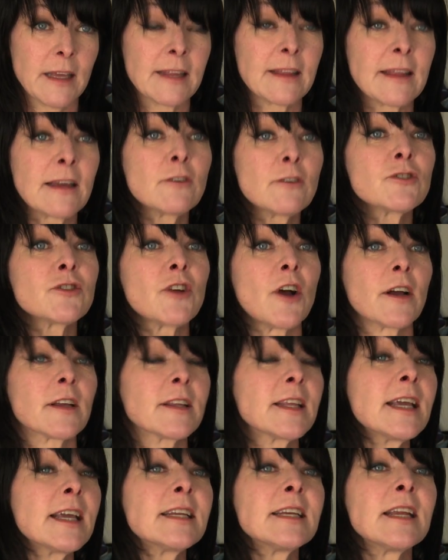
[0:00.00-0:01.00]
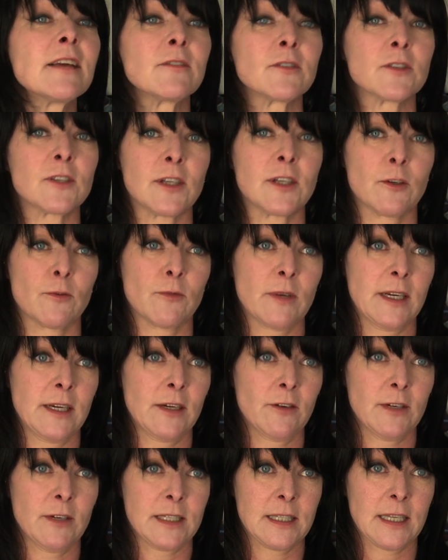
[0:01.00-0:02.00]
Like, they're shocked. They had never seen a rent
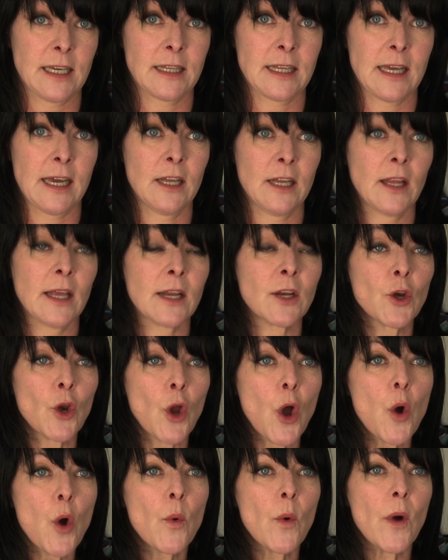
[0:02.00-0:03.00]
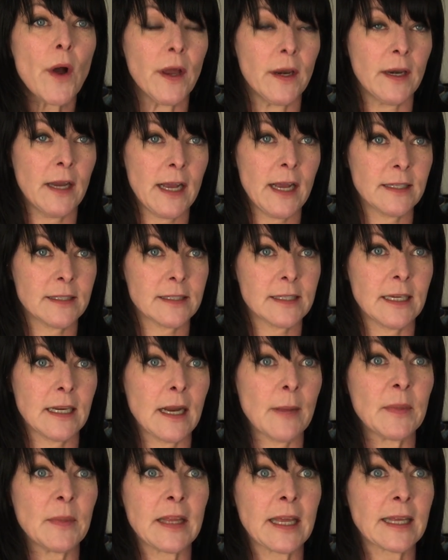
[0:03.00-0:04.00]
increase like that. Like, no one had
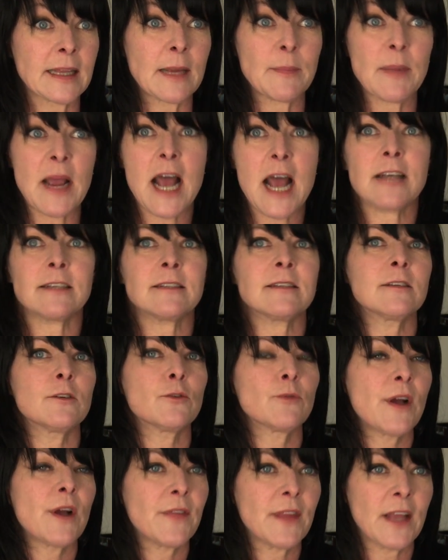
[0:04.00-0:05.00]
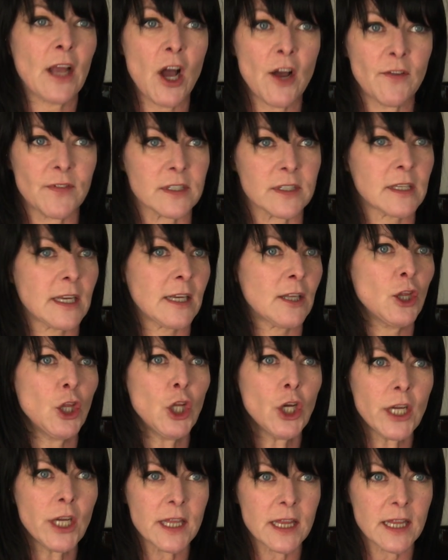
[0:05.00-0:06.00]
seen, I mean, like, they passed it around the office. Like,
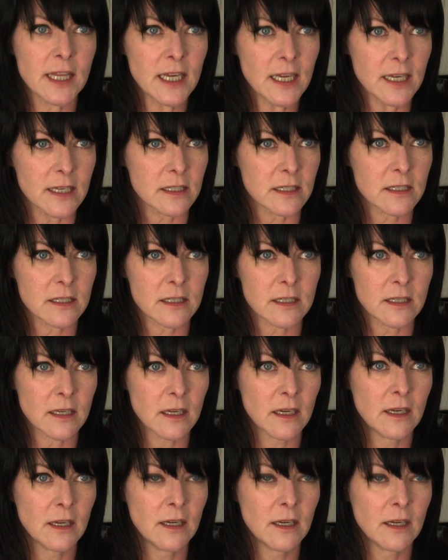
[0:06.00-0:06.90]
look at this.